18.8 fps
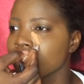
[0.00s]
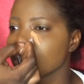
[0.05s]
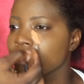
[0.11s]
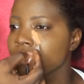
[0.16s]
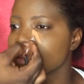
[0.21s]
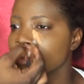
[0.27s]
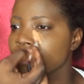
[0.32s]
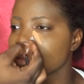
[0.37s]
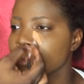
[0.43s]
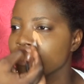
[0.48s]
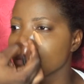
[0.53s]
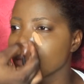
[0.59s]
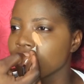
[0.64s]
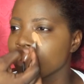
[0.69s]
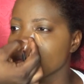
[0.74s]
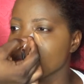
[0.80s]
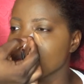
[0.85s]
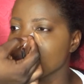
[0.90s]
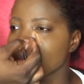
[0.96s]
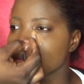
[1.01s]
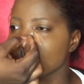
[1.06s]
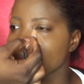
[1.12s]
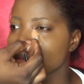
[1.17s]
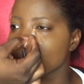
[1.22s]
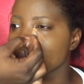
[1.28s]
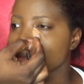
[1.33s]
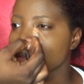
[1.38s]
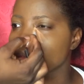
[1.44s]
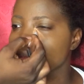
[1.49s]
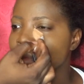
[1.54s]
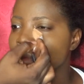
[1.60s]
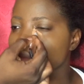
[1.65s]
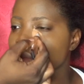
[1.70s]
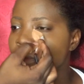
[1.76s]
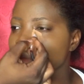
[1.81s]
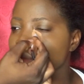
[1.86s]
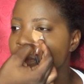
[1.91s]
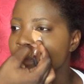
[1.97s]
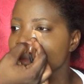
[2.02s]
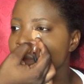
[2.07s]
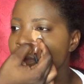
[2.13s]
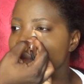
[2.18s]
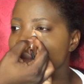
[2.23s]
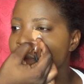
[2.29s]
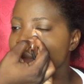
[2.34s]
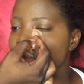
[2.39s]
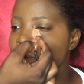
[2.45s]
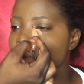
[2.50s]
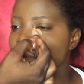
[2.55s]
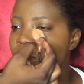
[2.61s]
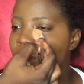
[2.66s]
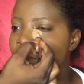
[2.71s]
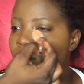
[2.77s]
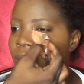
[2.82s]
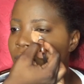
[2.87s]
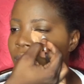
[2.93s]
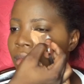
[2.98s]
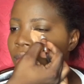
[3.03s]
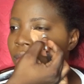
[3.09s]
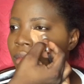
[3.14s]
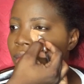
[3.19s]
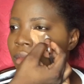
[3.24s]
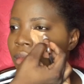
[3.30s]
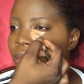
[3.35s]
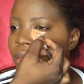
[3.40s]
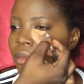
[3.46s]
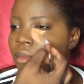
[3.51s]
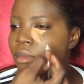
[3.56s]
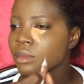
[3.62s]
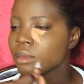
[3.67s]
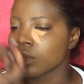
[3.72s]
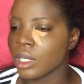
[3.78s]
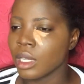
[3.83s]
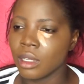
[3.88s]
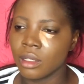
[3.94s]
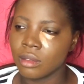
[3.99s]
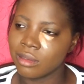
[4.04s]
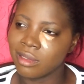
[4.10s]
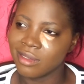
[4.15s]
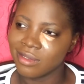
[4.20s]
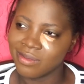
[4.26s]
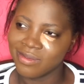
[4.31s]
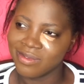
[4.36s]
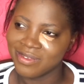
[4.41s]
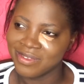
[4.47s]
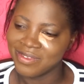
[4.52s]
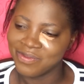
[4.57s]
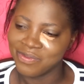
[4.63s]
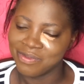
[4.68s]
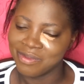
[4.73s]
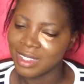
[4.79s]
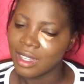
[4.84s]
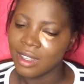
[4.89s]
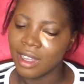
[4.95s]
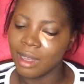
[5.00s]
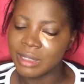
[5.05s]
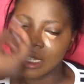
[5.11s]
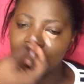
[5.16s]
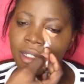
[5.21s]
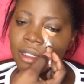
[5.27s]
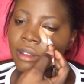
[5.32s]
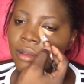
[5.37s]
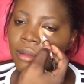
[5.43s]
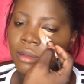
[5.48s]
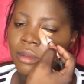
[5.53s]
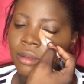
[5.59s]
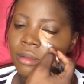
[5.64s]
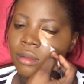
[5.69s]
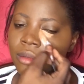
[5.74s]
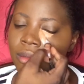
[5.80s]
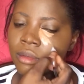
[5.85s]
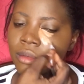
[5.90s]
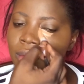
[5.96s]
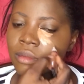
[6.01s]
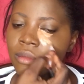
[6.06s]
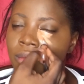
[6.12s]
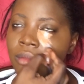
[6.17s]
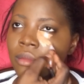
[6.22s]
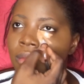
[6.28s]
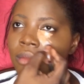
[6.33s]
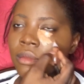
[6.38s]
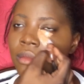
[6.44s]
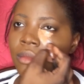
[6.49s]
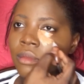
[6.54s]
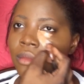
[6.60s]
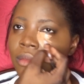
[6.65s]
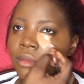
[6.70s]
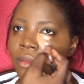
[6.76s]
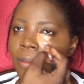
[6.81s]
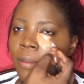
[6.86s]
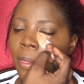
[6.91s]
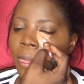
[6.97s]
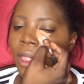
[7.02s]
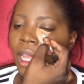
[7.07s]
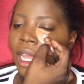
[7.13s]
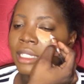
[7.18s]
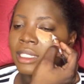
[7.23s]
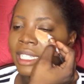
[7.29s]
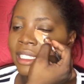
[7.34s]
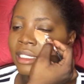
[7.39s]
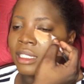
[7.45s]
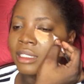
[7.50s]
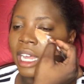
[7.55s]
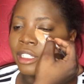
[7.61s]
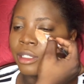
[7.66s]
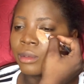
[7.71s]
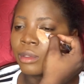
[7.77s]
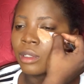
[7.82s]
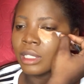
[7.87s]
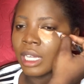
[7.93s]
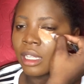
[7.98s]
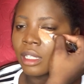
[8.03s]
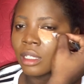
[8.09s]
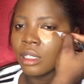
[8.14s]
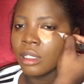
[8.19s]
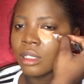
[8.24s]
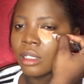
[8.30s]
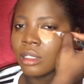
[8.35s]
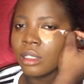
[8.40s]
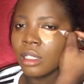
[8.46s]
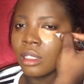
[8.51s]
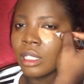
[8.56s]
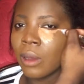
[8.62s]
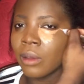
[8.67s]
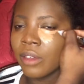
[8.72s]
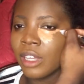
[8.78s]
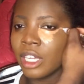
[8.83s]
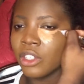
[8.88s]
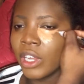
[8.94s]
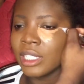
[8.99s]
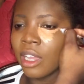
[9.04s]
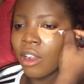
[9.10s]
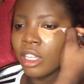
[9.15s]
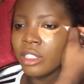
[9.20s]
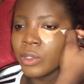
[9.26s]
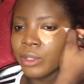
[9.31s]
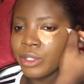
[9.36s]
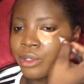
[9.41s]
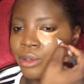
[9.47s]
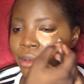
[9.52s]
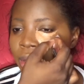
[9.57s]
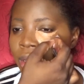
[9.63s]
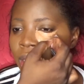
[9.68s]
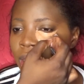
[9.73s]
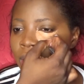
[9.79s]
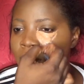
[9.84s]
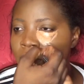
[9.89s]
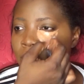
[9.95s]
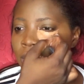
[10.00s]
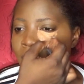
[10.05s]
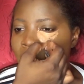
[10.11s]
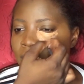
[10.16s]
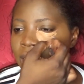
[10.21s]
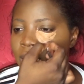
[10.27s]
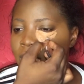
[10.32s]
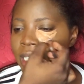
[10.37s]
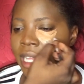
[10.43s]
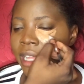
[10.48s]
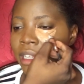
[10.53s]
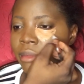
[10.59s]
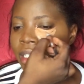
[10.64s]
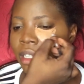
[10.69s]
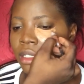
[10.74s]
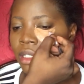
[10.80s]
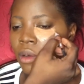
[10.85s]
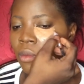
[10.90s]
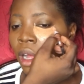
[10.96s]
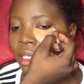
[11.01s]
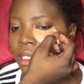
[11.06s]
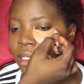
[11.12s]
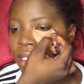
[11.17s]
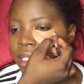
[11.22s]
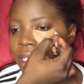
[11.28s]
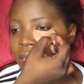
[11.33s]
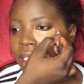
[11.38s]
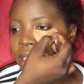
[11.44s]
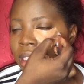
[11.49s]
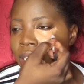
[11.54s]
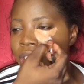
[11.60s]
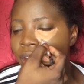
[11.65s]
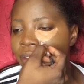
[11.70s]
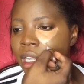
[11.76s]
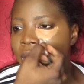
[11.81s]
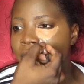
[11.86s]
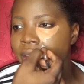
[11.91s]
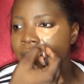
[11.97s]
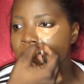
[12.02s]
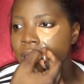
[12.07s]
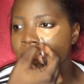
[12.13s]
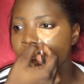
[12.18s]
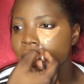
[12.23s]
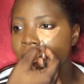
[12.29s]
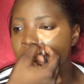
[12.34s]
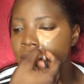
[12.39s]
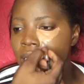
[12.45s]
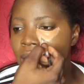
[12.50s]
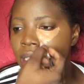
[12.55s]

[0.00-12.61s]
Next, I am going in with my LA Girl Pro Concealer in Toffee. Toffee is 2 shades lighter than her skin. And I am basically using that to highlight her face.